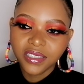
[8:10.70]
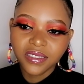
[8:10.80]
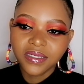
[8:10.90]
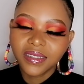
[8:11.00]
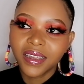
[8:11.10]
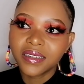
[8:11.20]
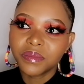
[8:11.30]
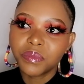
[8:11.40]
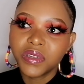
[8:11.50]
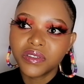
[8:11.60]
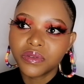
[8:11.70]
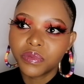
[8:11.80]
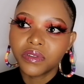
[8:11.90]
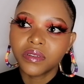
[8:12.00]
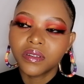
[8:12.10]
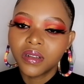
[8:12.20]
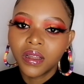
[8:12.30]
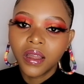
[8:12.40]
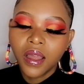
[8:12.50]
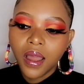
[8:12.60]
i just get miserable
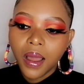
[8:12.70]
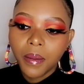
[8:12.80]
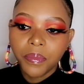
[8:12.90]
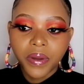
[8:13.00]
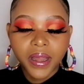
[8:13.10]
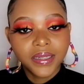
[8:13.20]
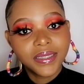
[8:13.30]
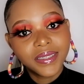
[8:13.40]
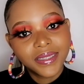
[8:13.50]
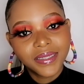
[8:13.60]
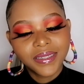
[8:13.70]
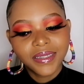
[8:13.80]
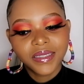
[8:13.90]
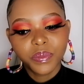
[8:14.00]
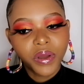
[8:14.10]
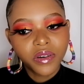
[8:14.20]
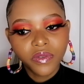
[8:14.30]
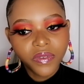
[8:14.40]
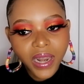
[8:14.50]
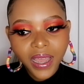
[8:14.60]
but it's part
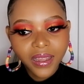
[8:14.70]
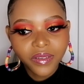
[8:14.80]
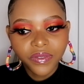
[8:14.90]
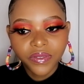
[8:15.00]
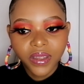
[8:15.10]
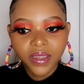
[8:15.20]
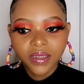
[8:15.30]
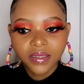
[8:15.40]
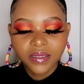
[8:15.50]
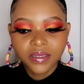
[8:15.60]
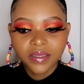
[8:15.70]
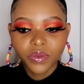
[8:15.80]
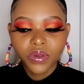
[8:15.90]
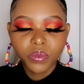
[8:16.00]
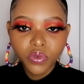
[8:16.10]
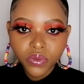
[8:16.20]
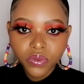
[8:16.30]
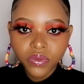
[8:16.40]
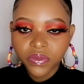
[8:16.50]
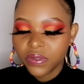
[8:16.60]
of life and we
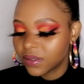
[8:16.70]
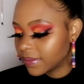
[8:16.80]
move